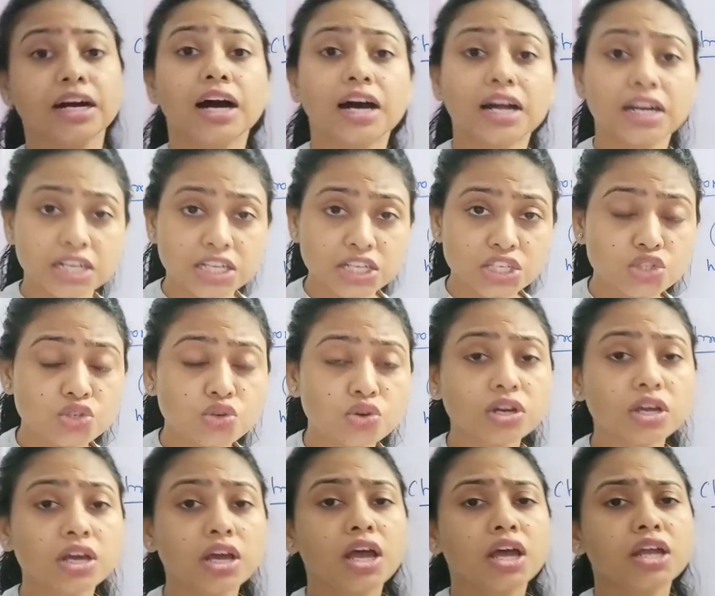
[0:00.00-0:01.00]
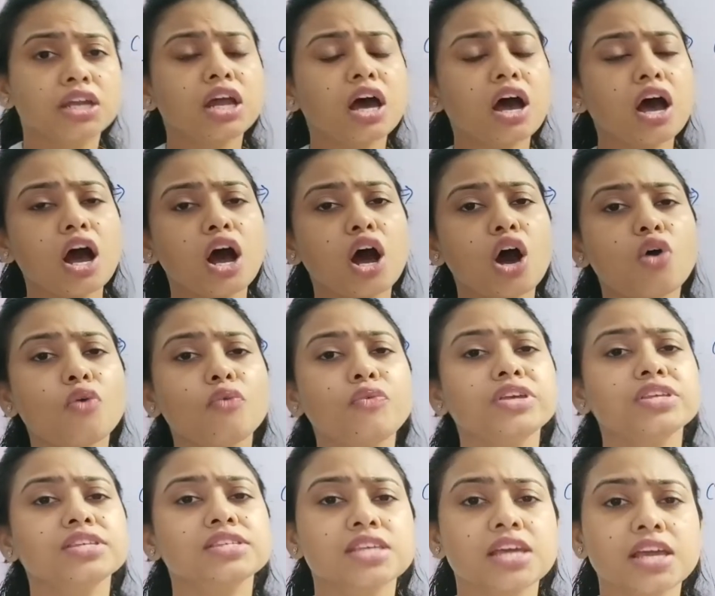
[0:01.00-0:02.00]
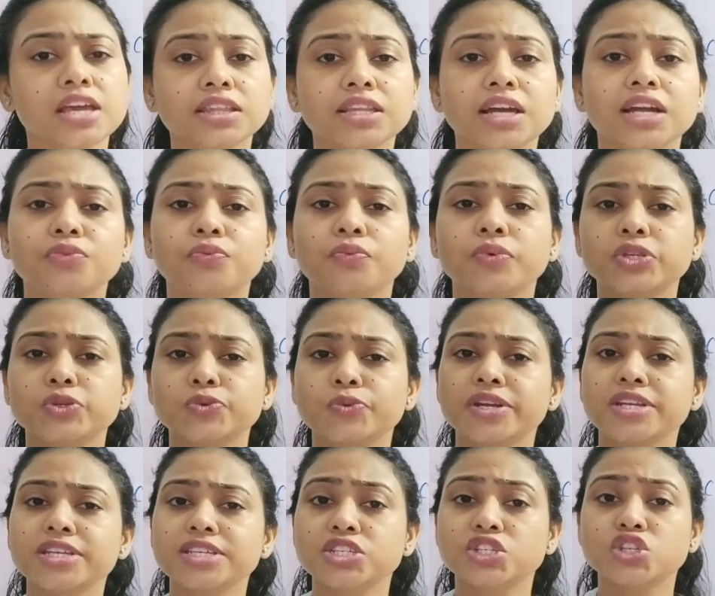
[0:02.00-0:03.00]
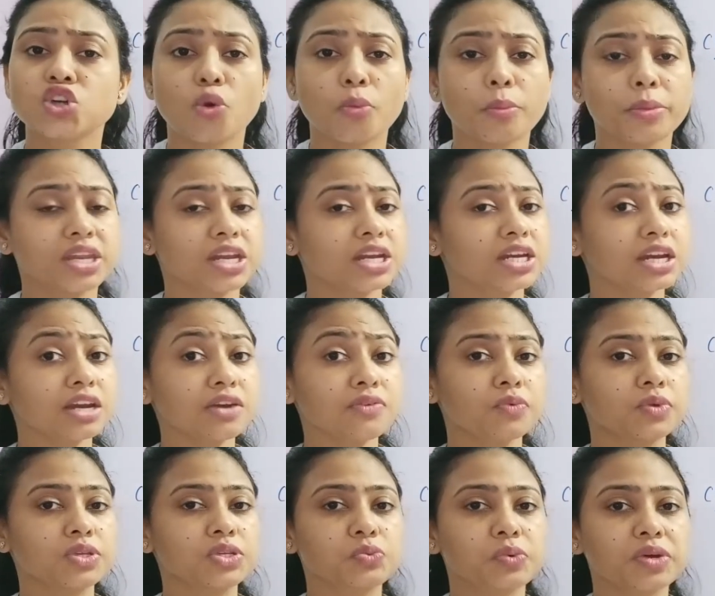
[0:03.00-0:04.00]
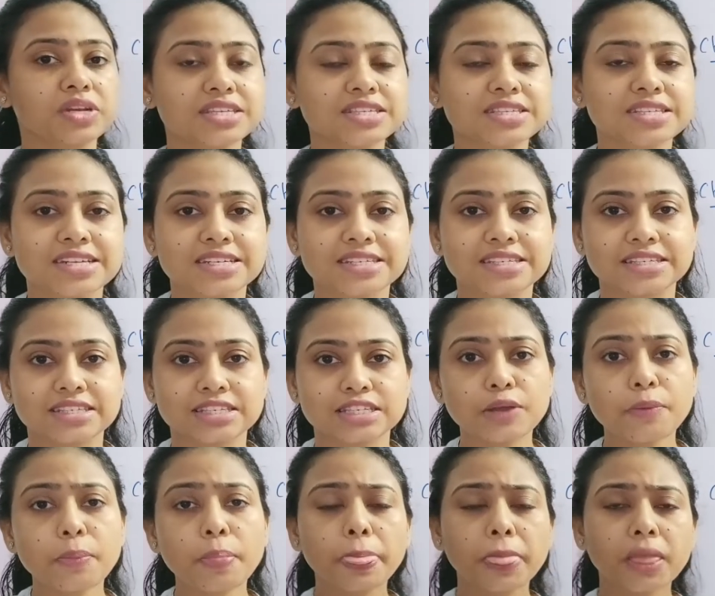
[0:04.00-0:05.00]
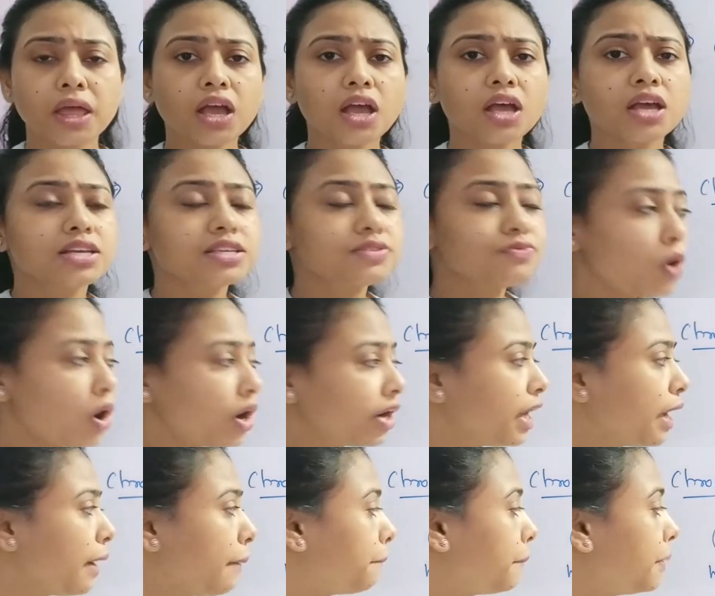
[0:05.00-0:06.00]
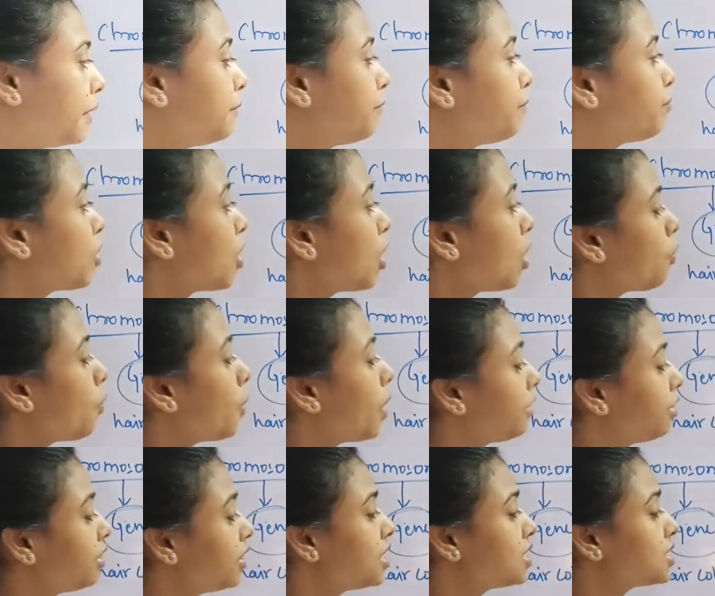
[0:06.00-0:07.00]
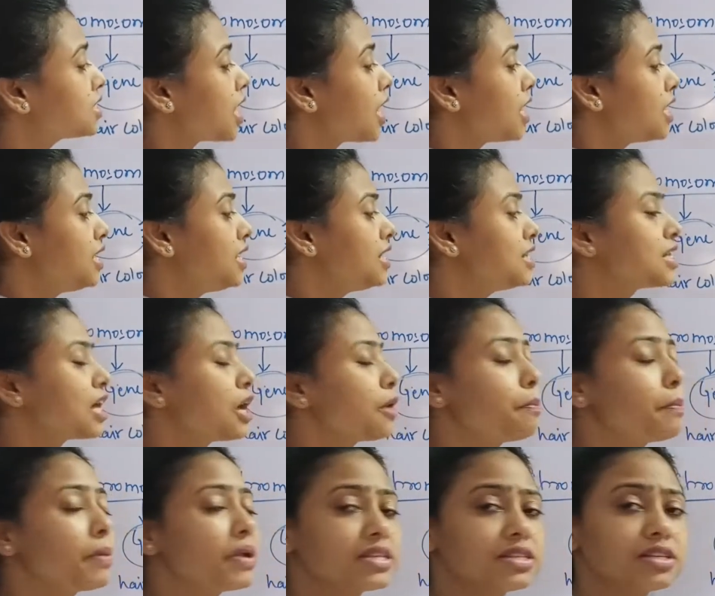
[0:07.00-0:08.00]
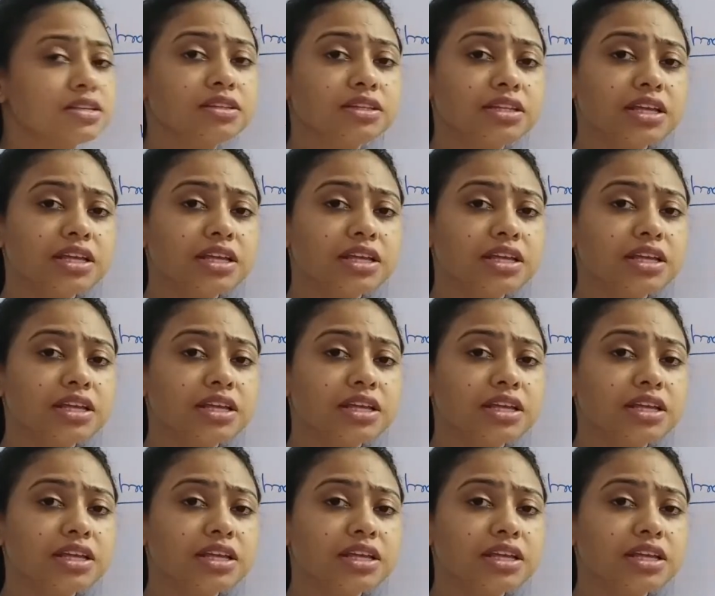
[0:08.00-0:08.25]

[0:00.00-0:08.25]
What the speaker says: Understood? Now how we say that which one is dominant and which one is recessive? What happen when these alleles are present?